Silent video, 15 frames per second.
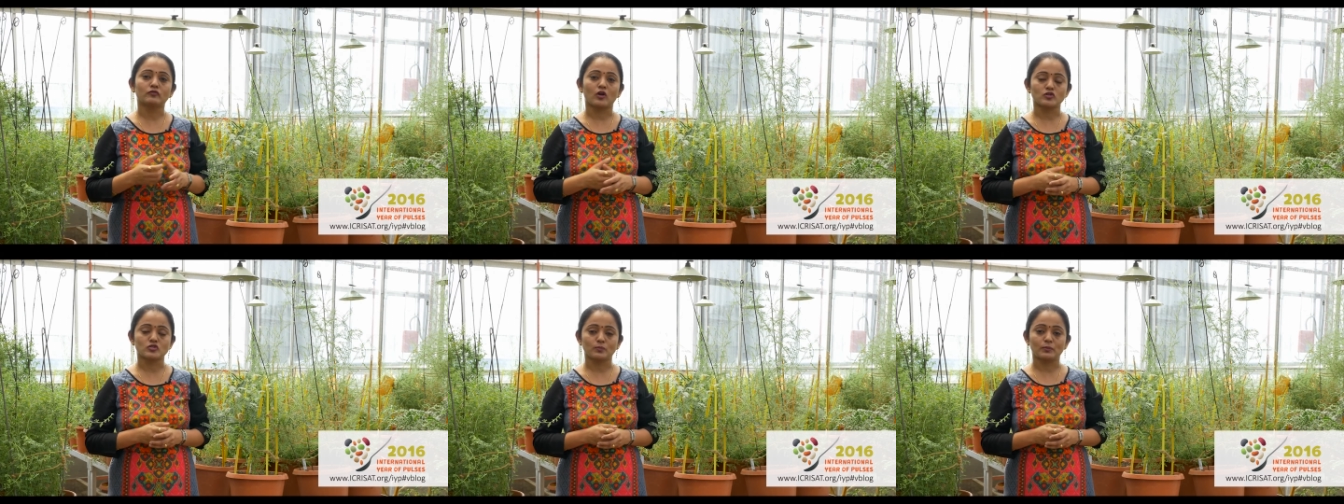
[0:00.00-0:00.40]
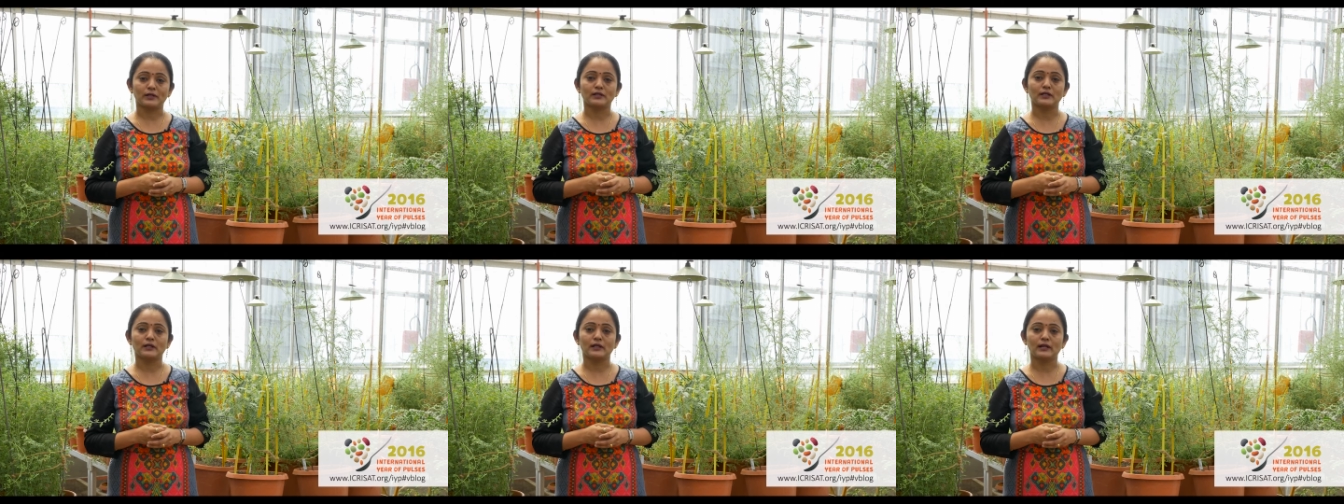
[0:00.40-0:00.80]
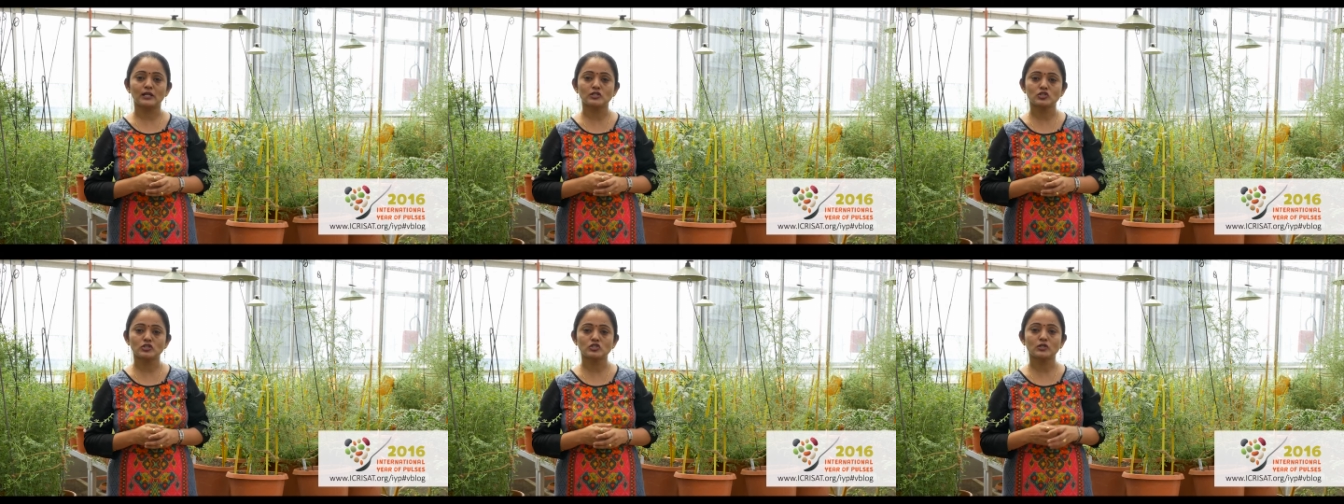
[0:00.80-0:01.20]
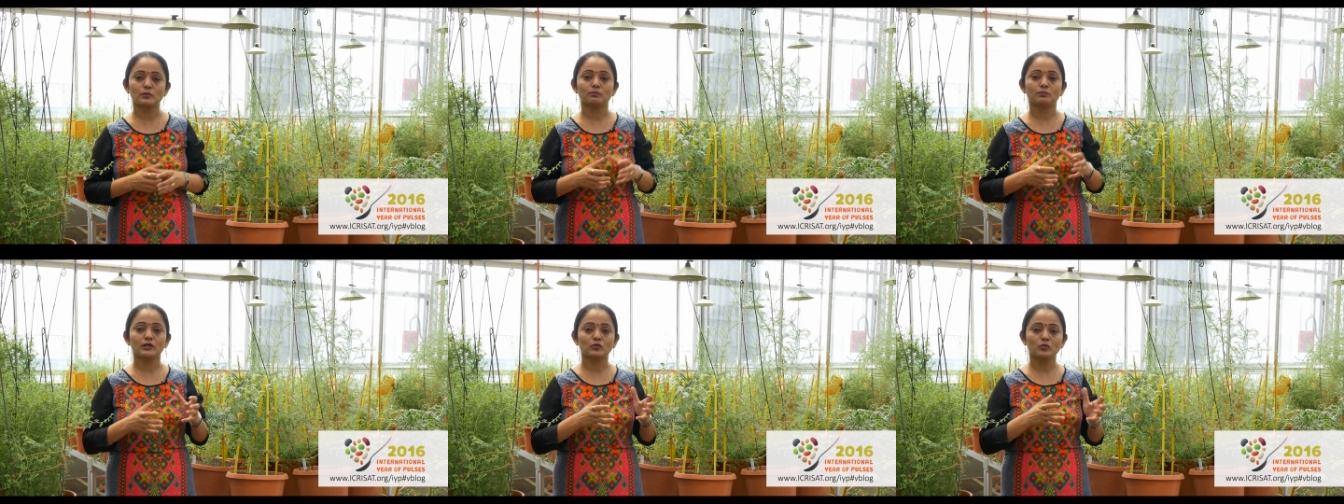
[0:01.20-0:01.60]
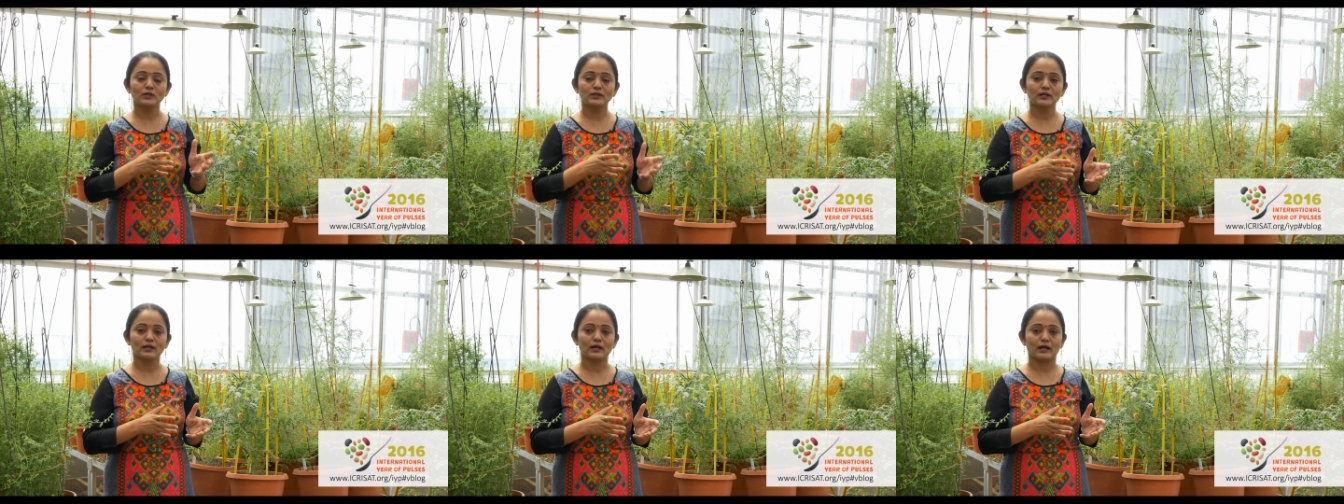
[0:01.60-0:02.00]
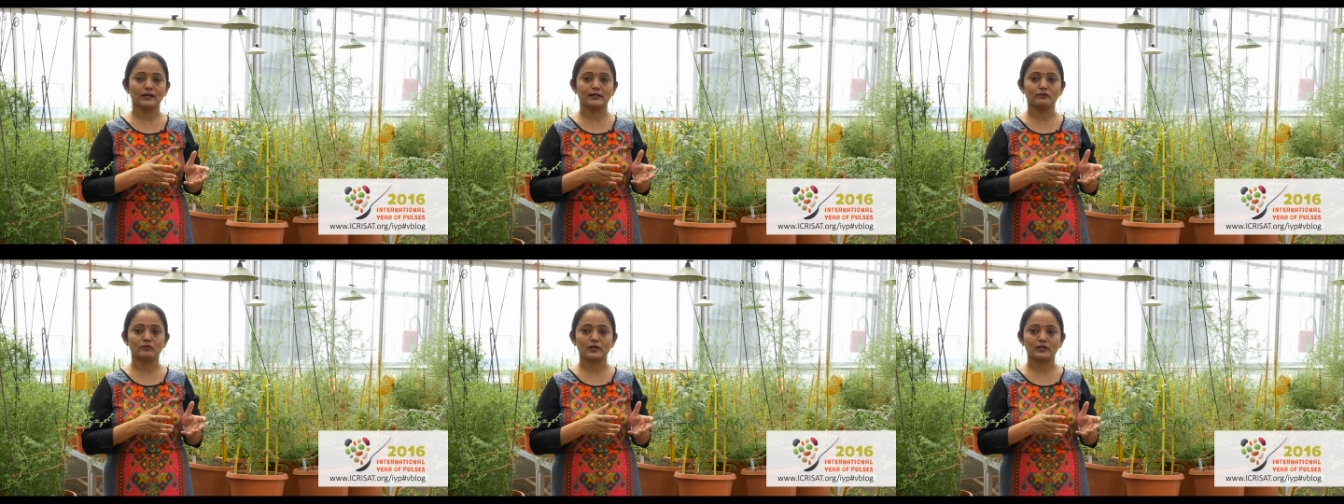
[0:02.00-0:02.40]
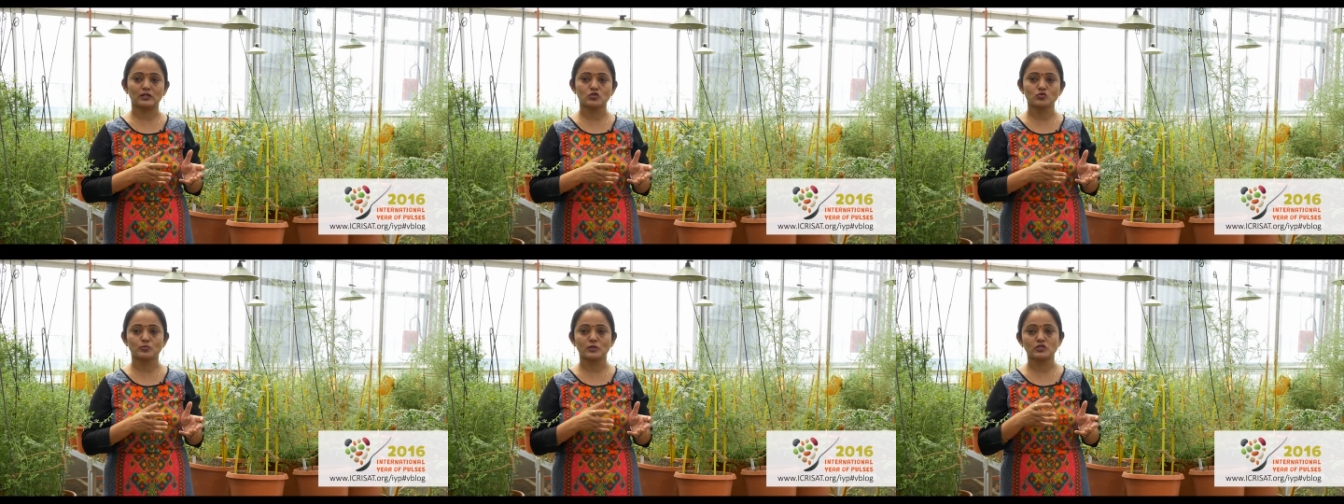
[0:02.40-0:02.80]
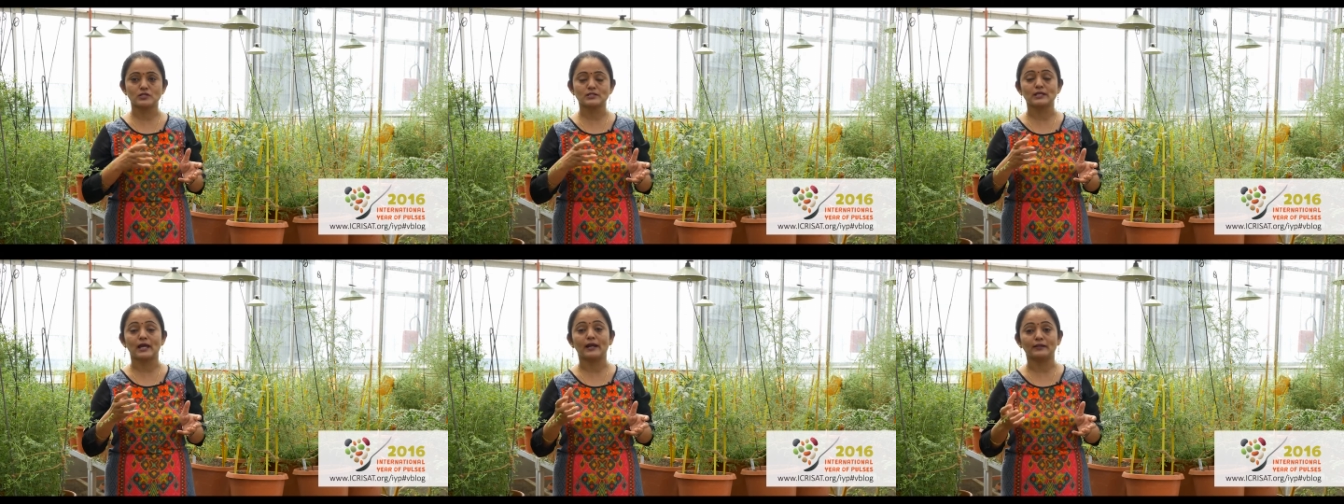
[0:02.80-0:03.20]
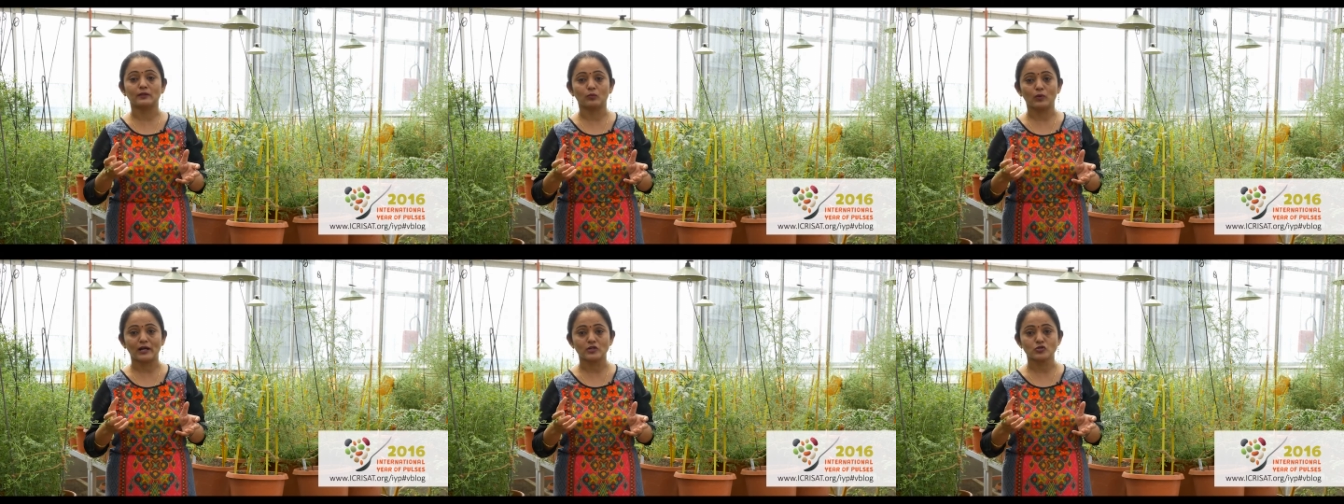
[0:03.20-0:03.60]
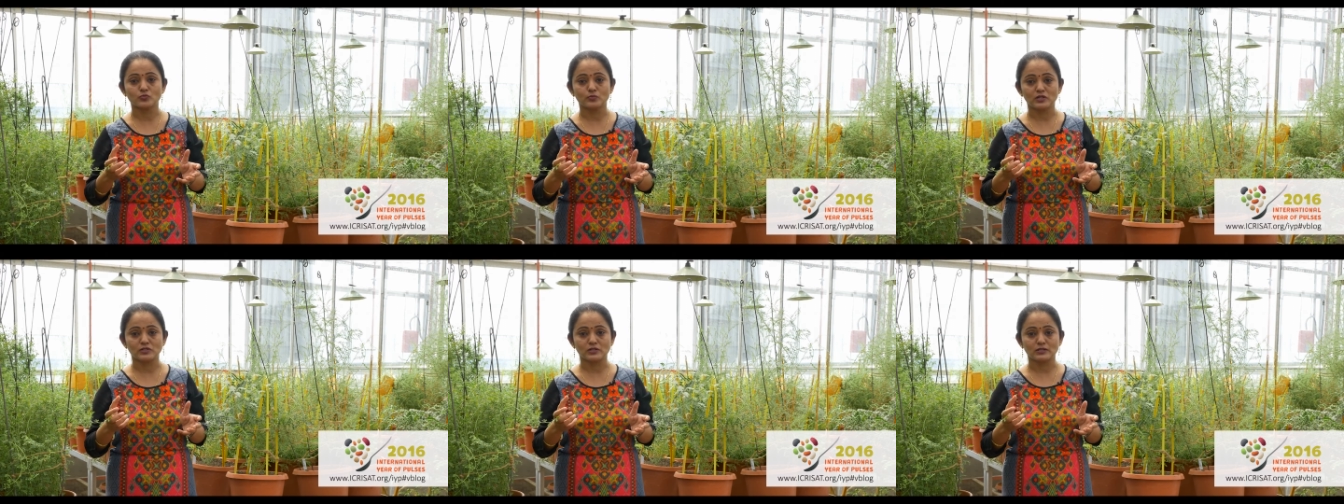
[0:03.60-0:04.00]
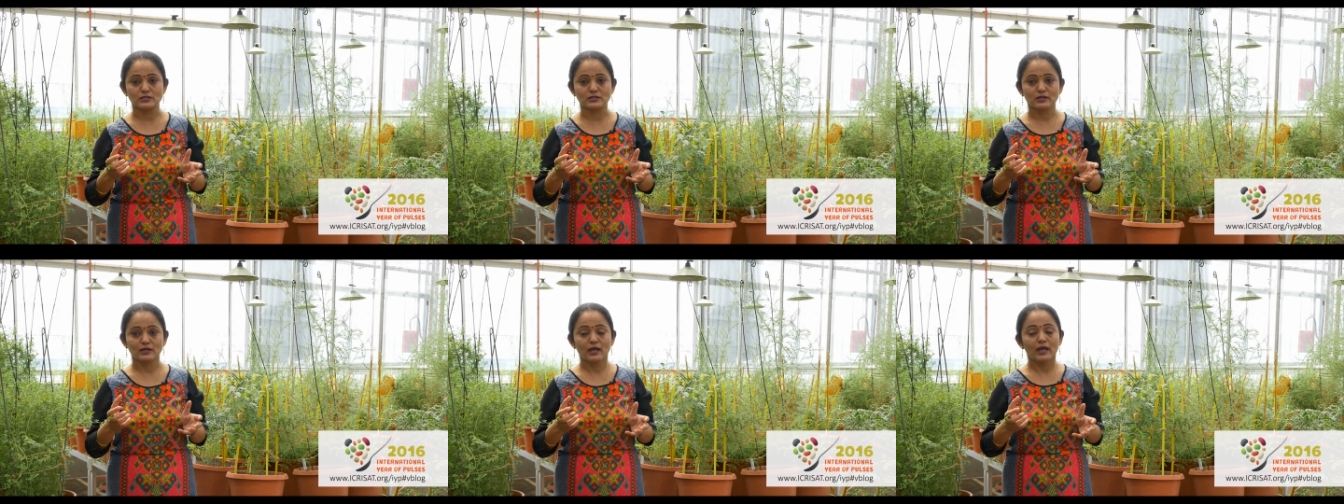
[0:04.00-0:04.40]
crossability relationship between the cultivated species and the wild species.